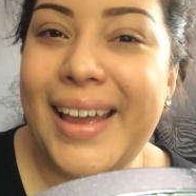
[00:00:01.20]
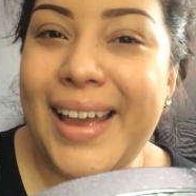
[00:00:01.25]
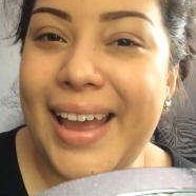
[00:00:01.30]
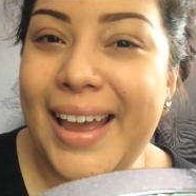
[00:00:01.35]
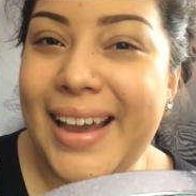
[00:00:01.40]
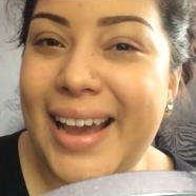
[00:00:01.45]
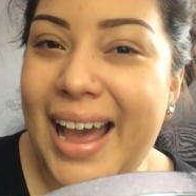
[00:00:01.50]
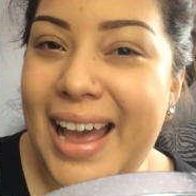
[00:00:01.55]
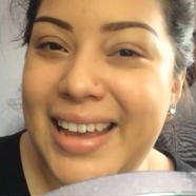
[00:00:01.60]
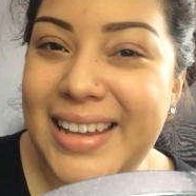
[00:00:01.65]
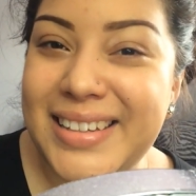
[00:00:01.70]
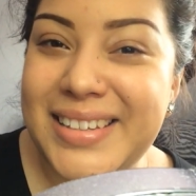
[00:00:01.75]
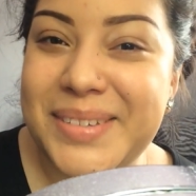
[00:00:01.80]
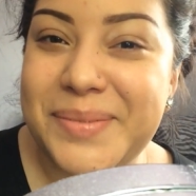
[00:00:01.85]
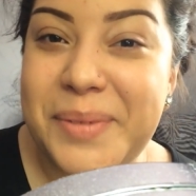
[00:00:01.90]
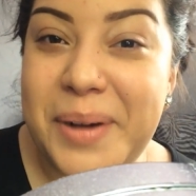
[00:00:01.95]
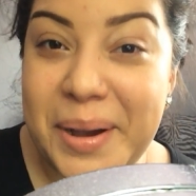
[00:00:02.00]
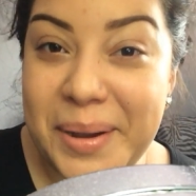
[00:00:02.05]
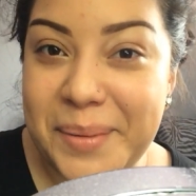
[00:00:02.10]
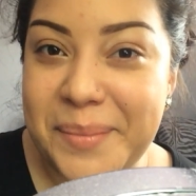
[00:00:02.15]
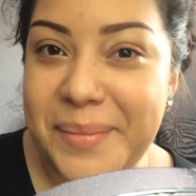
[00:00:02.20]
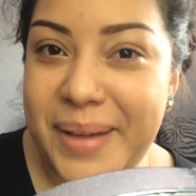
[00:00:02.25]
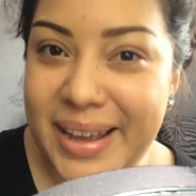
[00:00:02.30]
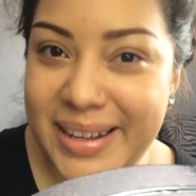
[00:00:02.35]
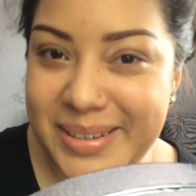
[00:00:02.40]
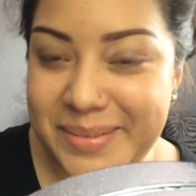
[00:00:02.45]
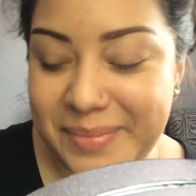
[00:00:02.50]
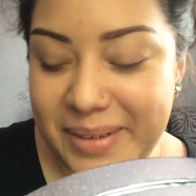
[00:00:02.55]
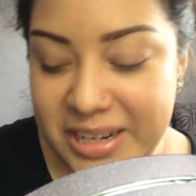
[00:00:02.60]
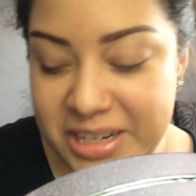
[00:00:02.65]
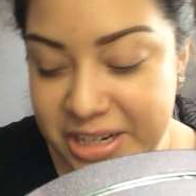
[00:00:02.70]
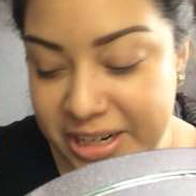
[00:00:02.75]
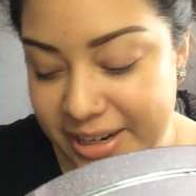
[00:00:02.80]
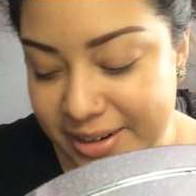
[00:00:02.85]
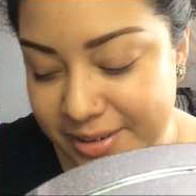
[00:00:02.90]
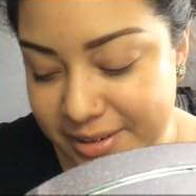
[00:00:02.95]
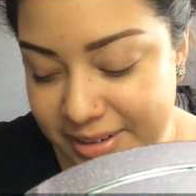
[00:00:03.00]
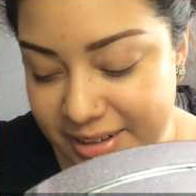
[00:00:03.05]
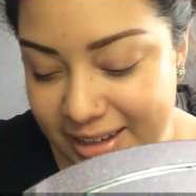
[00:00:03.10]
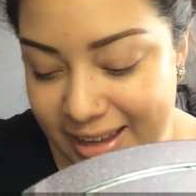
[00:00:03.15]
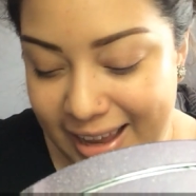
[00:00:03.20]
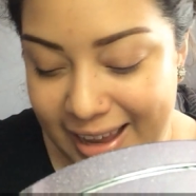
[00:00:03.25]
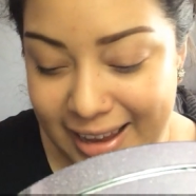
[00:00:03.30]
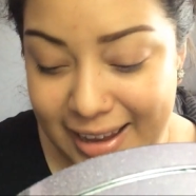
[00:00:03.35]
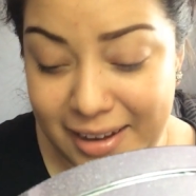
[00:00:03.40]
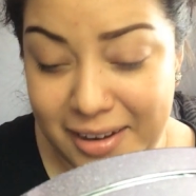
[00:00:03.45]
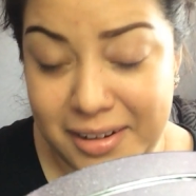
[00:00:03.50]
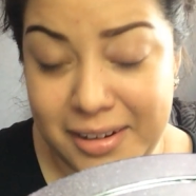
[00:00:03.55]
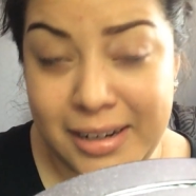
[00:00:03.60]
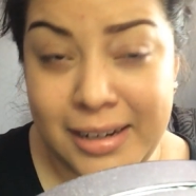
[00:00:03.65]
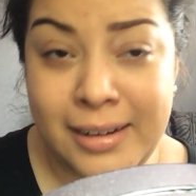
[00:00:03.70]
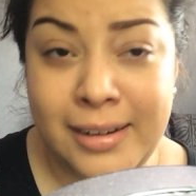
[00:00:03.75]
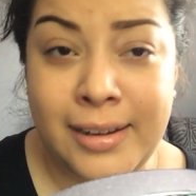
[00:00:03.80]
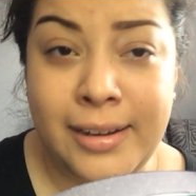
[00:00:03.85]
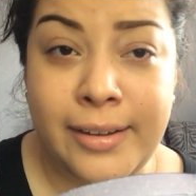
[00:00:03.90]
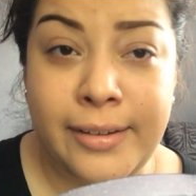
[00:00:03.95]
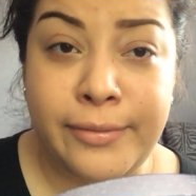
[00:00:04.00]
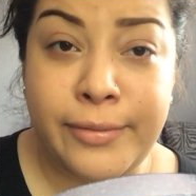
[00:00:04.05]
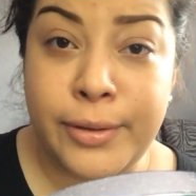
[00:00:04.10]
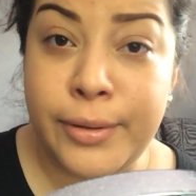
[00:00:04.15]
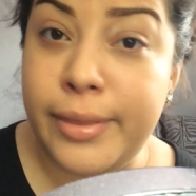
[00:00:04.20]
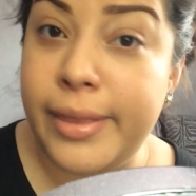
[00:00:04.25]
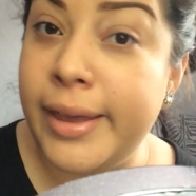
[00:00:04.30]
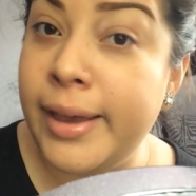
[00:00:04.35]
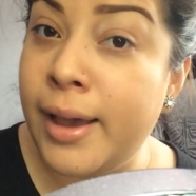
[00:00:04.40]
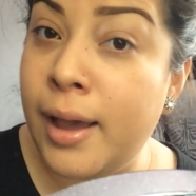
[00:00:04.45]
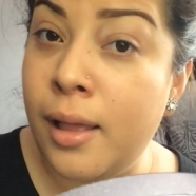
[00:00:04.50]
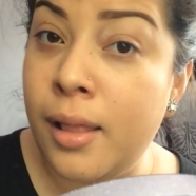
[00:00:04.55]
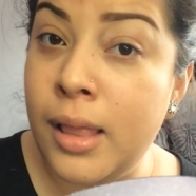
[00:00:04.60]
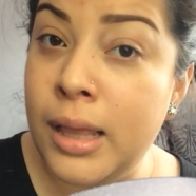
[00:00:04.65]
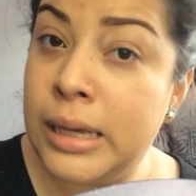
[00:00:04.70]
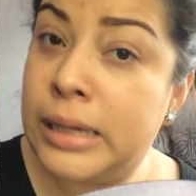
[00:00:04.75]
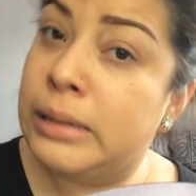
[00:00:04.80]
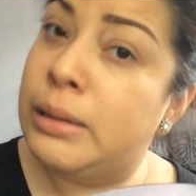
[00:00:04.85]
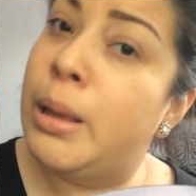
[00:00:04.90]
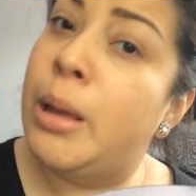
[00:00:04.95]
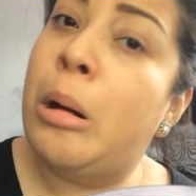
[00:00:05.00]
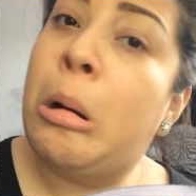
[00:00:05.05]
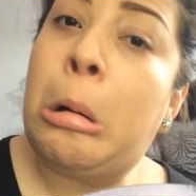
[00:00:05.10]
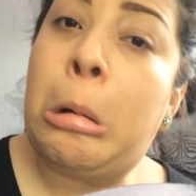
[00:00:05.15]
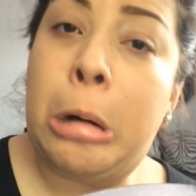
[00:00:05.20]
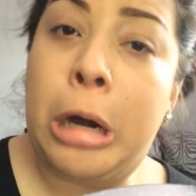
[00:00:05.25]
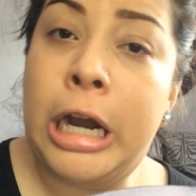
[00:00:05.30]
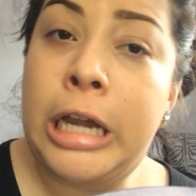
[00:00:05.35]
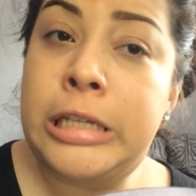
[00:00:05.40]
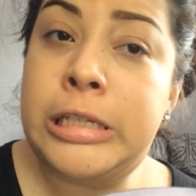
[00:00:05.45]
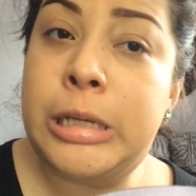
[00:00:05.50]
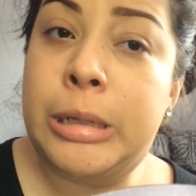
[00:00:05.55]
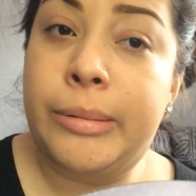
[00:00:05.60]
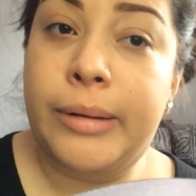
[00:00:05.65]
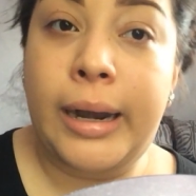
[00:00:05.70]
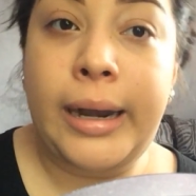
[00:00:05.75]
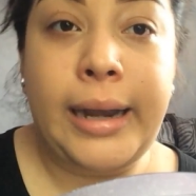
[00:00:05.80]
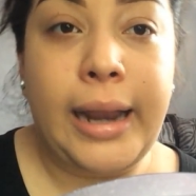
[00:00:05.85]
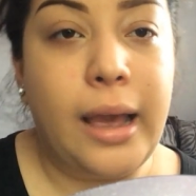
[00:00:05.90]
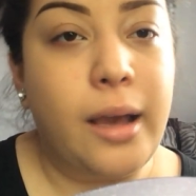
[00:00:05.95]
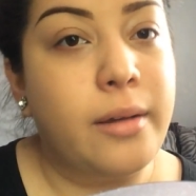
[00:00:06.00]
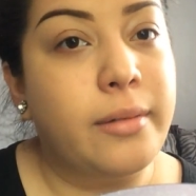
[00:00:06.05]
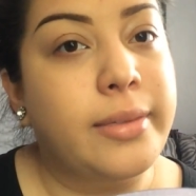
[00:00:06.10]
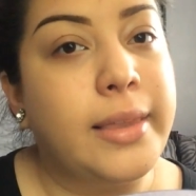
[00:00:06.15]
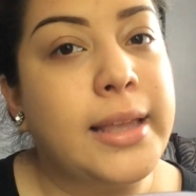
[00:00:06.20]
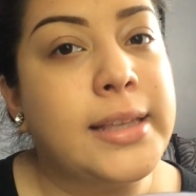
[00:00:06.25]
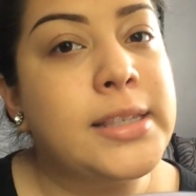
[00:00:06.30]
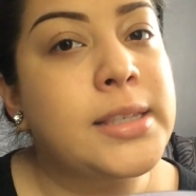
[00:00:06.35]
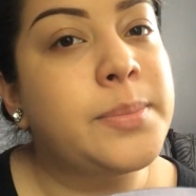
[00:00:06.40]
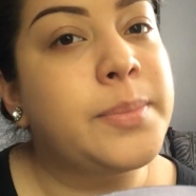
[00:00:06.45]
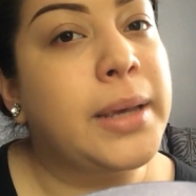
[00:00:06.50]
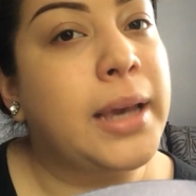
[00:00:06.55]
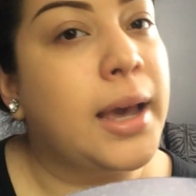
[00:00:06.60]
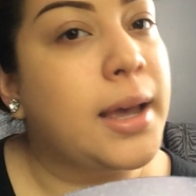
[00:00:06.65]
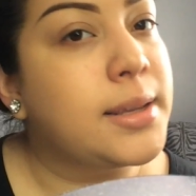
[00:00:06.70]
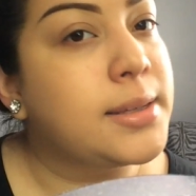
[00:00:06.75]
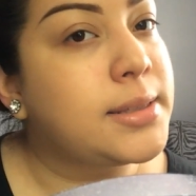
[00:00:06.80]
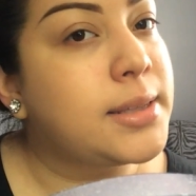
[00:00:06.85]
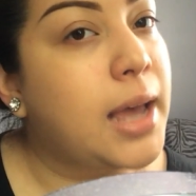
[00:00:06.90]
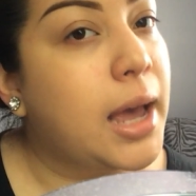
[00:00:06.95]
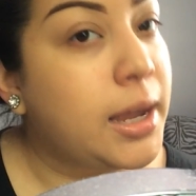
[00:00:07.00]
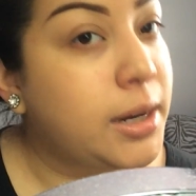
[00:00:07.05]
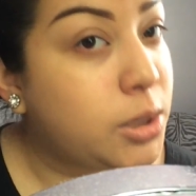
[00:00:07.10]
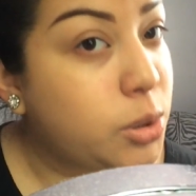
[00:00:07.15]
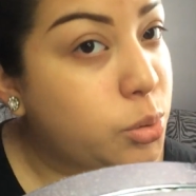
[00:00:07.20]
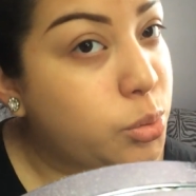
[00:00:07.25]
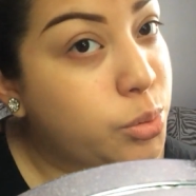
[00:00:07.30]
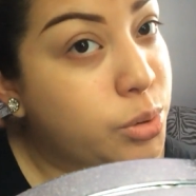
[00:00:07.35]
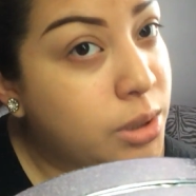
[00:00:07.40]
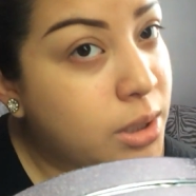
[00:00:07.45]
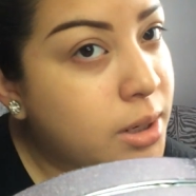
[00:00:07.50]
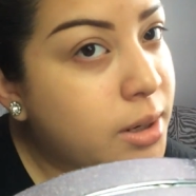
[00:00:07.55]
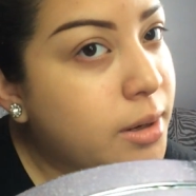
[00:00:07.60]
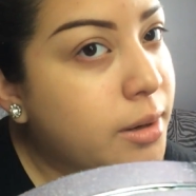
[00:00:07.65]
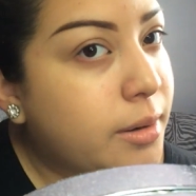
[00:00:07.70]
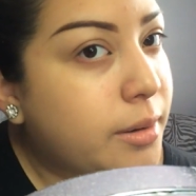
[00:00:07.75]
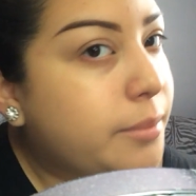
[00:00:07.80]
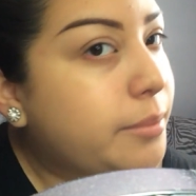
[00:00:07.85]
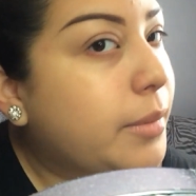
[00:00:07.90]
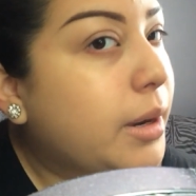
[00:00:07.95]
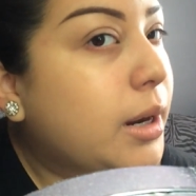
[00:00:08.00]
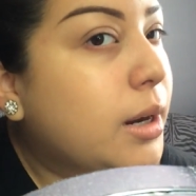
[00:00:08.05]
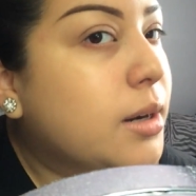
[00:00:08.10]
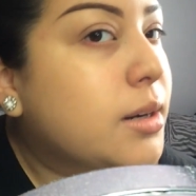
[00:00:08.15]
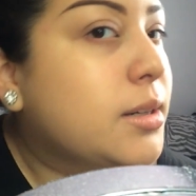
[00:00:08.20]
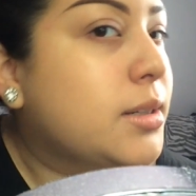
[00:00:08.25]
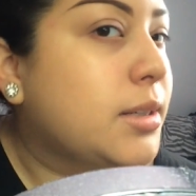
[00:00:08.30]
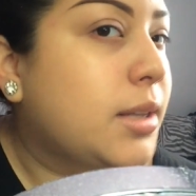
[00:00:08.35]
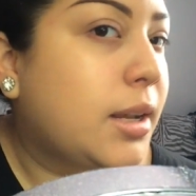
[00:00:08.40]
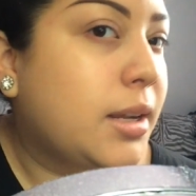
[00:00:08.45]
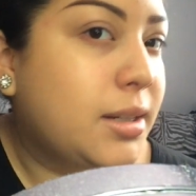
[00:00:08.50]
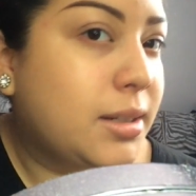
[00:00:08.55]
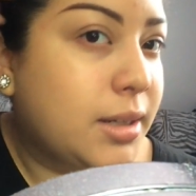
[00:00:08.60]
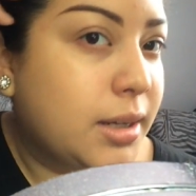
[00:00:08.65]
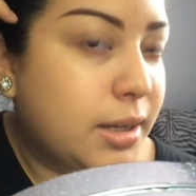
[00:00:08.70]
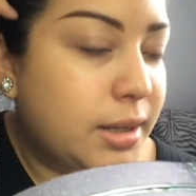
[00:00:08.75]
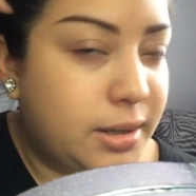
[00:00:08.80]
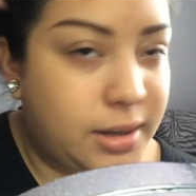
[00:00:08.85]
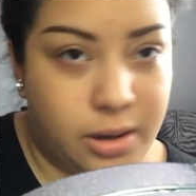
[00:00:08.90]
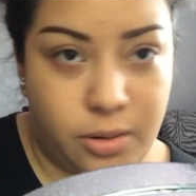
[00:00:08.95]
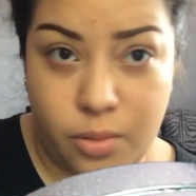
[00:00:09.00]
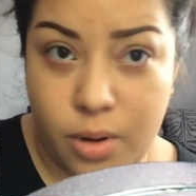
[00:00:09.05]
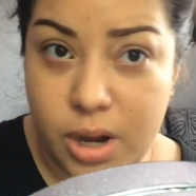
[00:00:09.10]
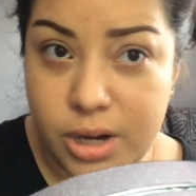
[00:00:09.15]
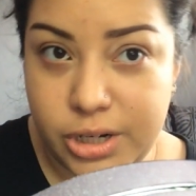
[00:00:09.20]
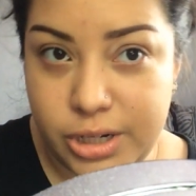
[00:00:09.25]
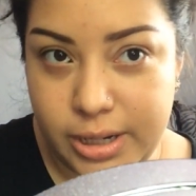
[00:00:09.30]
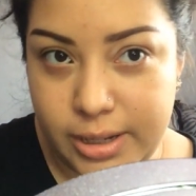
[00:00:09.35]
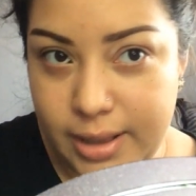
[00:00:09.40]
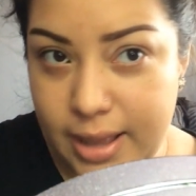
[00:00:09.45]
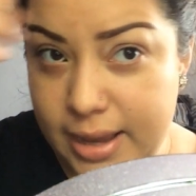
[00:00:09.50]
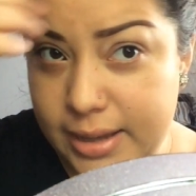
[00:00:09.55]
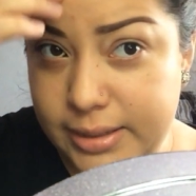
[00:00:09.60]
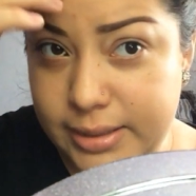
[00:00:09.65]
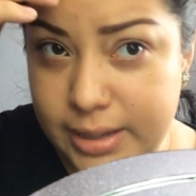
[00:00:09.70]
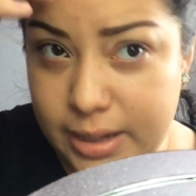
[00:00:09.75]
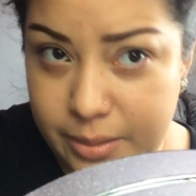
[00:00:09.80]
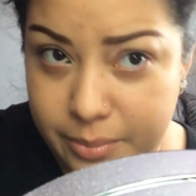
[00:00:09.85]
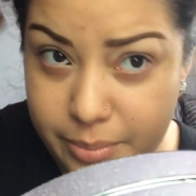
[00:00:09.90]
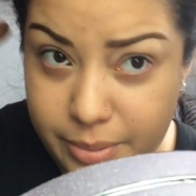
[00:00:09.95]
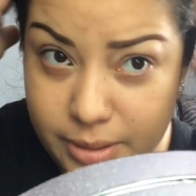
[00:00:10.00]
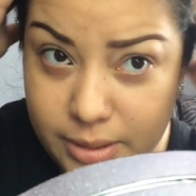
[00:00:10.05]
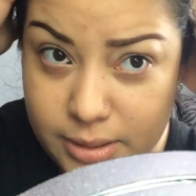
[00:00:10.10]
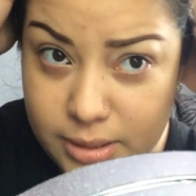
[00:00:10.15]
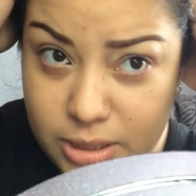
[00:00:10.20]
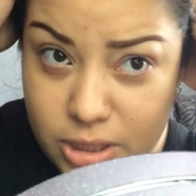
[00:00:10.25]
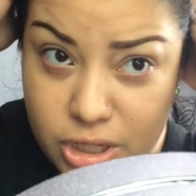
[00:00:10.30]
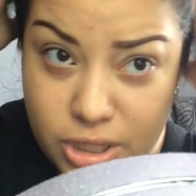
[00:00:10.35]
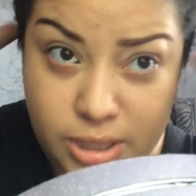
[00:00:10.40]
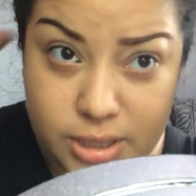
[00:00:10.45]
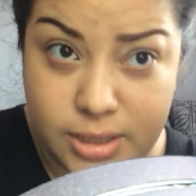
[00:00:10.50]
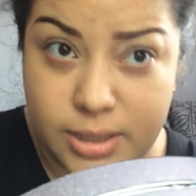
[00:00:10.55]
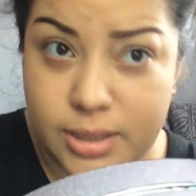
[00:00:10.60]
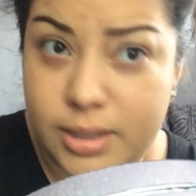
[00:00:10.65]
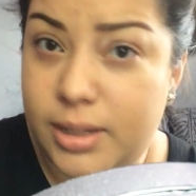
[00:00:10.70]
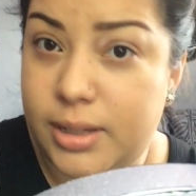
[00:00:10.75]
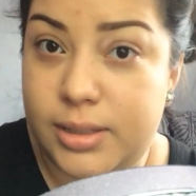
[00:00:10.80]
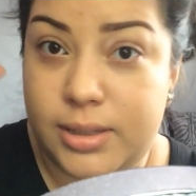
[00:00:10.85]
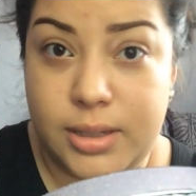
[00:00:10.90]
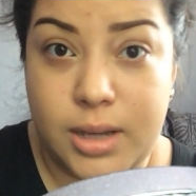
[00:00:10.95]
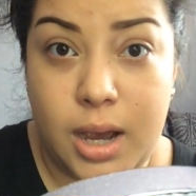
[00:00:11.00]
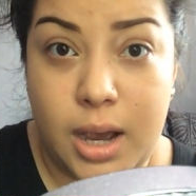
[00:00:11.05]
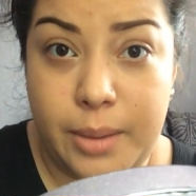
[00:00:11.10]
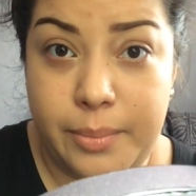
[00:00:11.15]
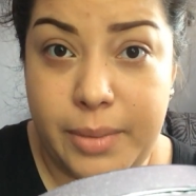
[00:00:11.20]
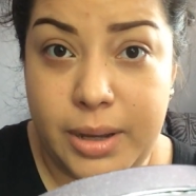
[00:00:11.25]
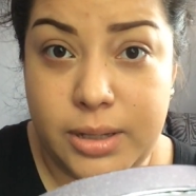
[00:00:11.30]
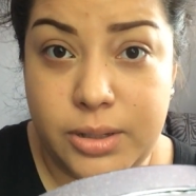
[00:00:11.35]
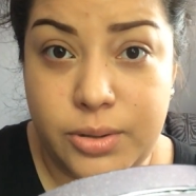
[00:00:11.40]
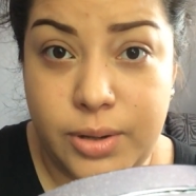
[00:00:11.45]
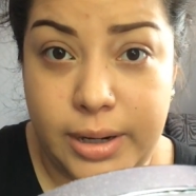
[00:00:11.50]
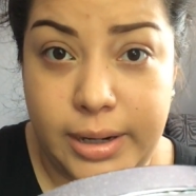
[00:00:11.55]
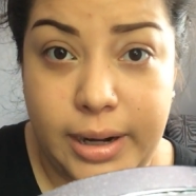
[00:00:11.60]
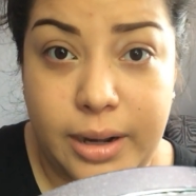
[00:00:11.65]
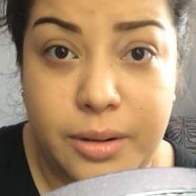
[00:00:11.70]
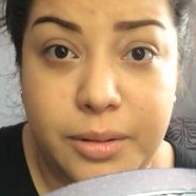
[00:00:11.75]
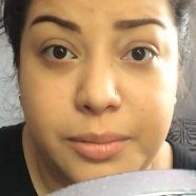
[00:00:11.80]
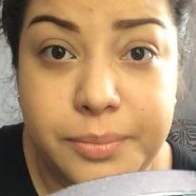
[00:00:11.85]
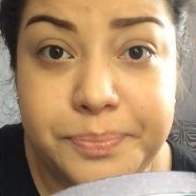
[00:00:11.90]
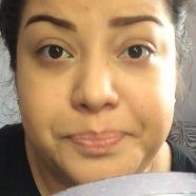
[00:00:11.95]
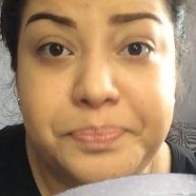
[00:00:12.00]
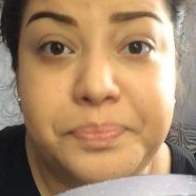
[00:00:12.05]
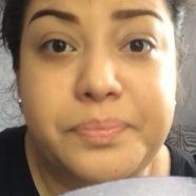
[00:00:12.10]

Hey guys, welcome back to my channel, and if you think I look a little crazy right now, that's because I do. My hair is not done. I washed it last night, but it's a hot mess right now.